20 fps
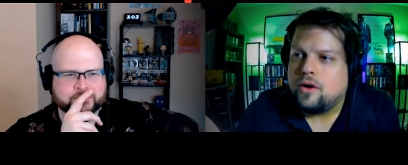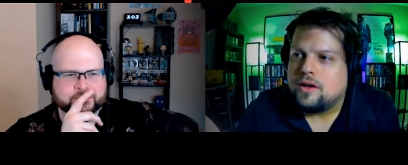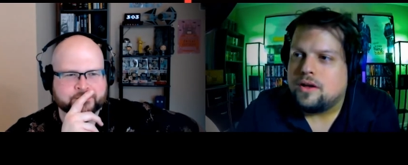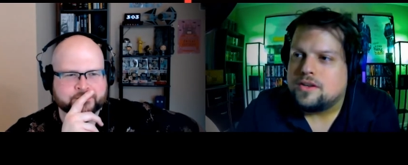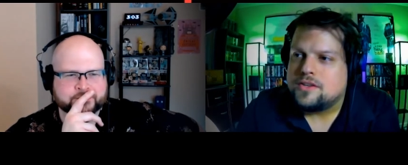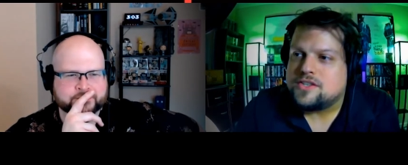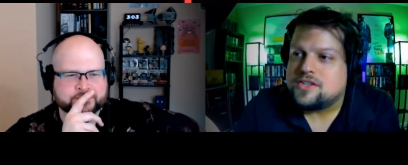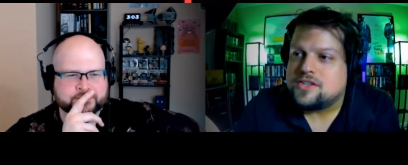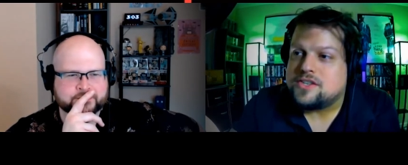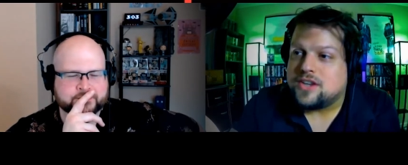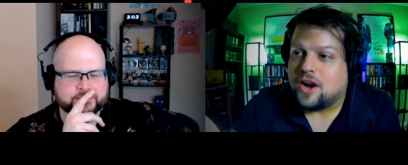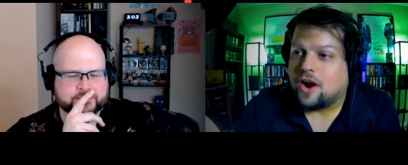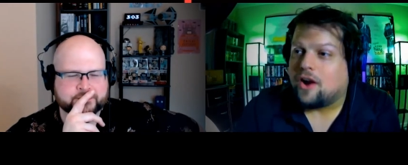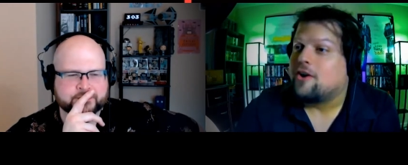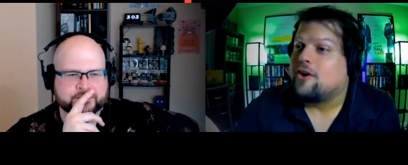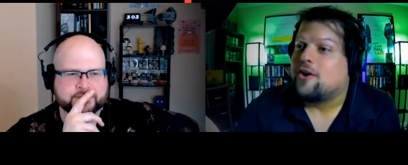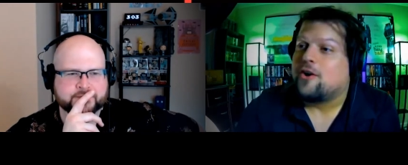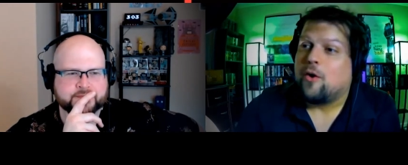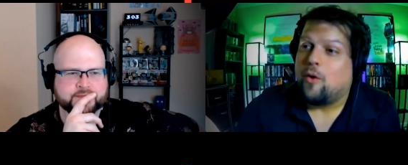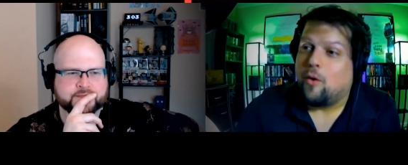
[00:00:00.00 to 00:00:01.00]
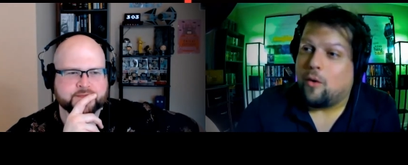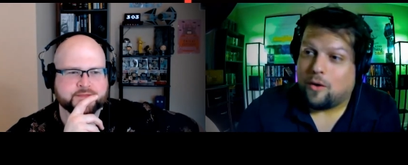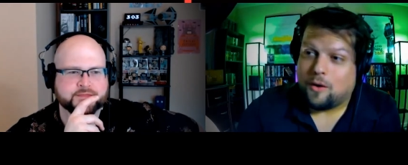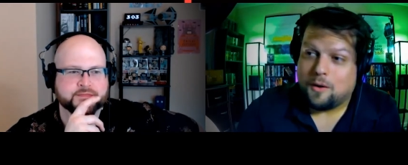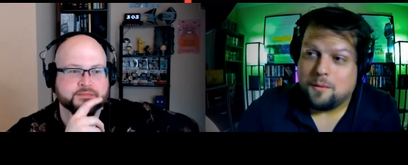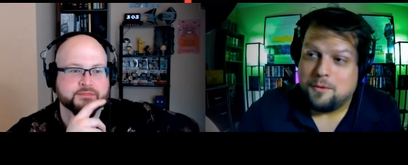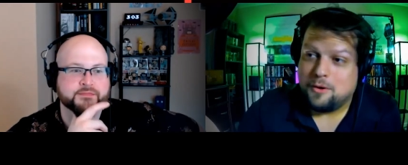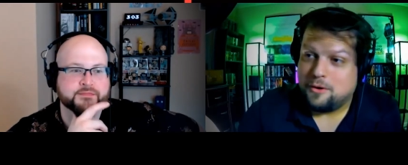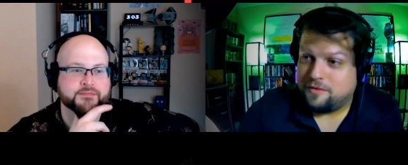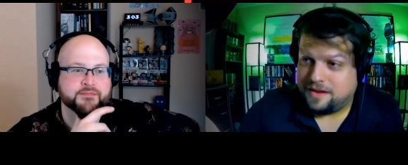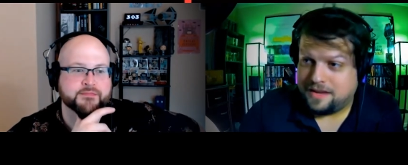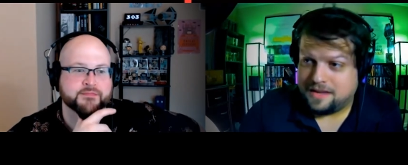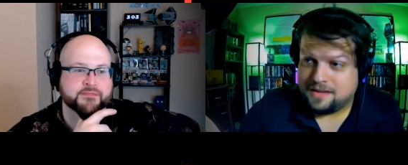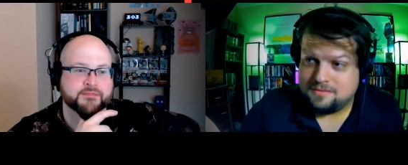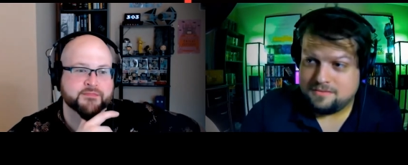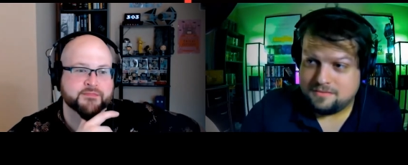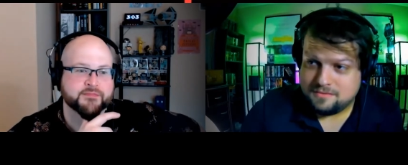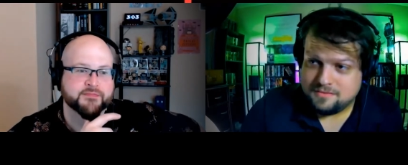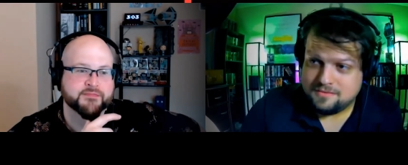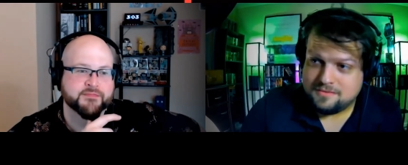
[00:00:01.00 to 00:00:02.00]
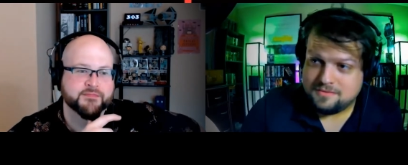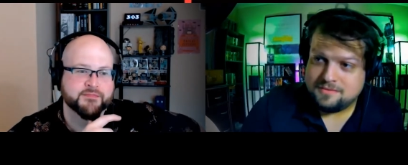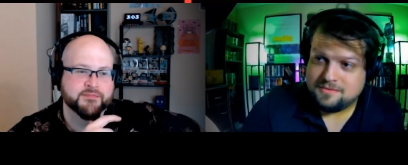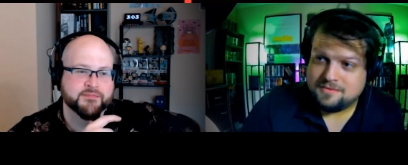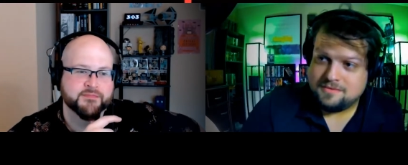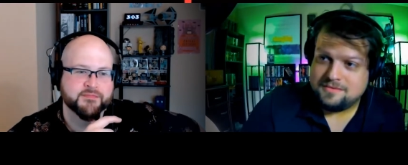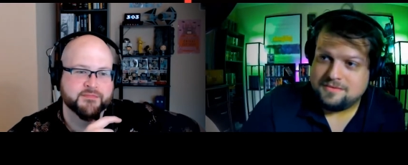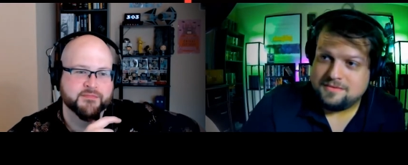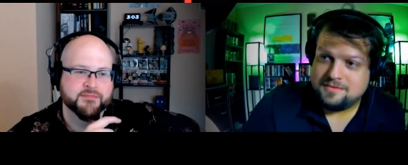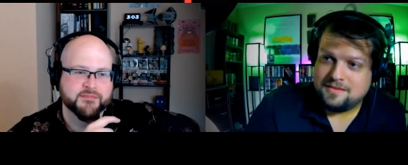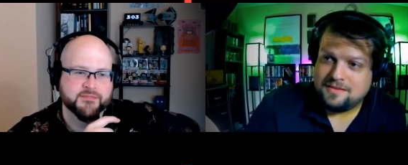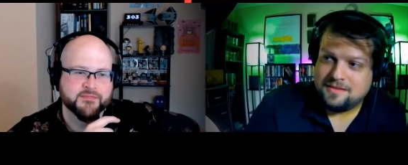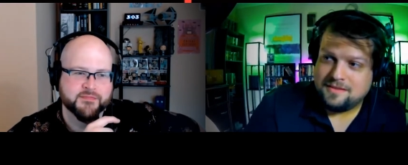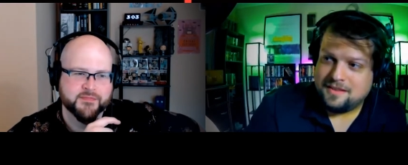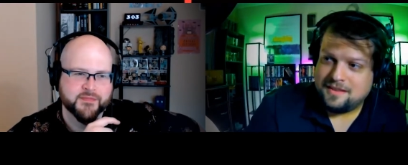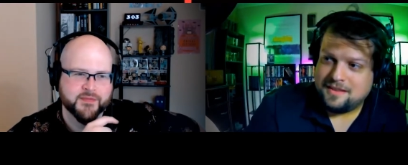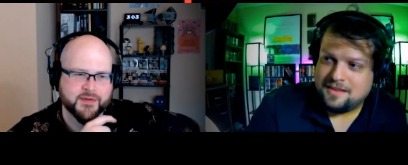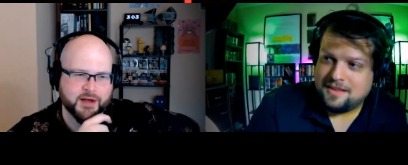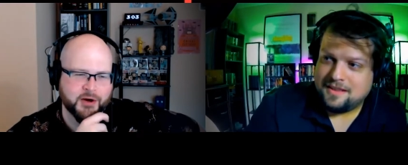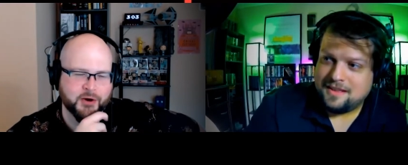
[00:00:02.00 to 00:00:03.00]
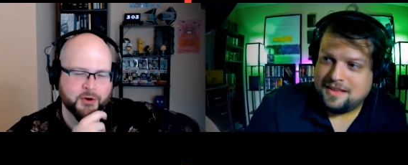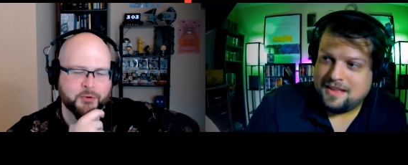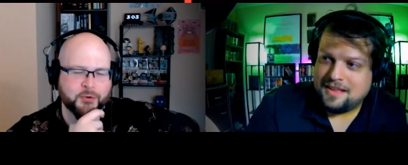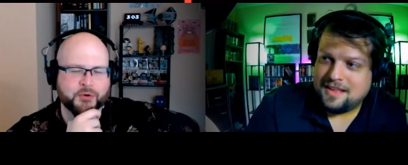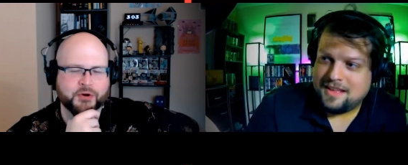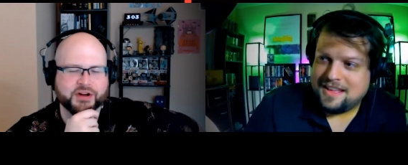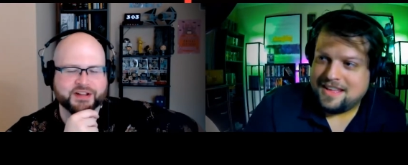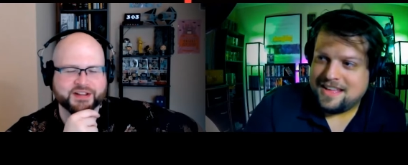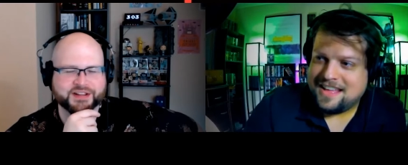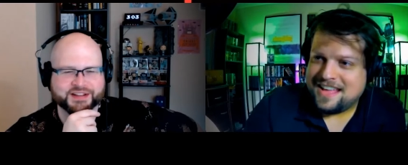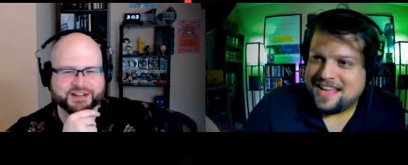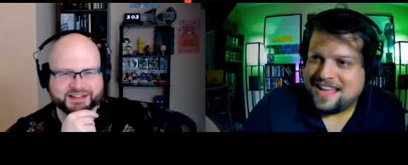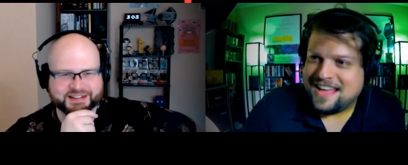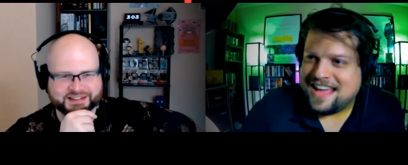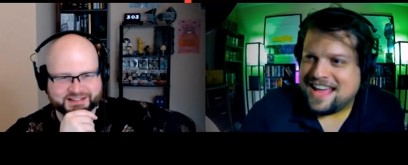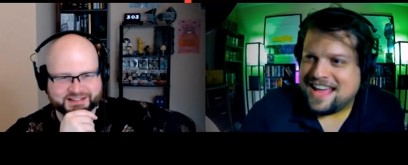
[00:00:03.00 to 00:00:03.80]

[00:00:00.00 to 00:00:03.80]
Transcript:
Speaker 1: starter horror movie.
Speaker 2: Oh, really?